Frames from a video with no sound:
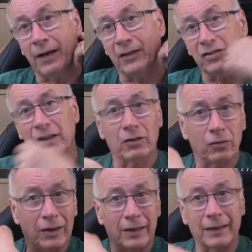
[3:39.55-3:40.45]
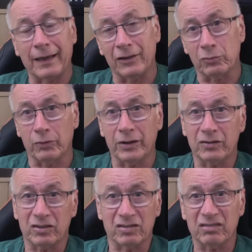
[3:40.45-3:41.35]
and it's sitting on in the case where it
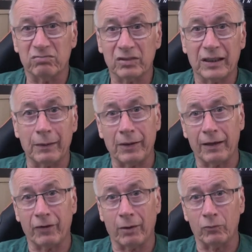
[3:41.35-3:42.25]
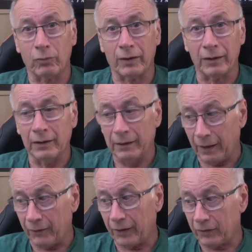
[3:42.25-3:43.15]
is just to keep it out of arm's way
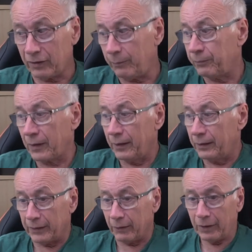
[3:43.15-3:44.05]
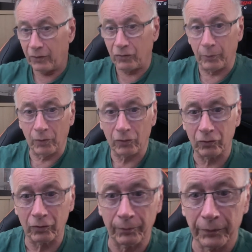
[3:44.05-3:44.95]
and that's it now here's the
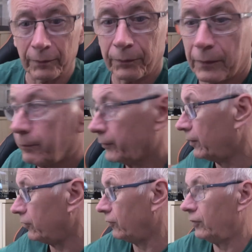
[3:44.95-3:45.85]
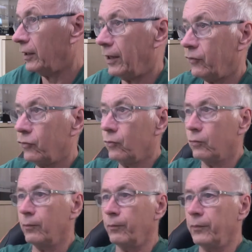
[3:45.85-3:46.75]
box this is the actual
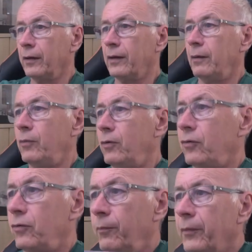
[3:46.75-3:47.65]
kit box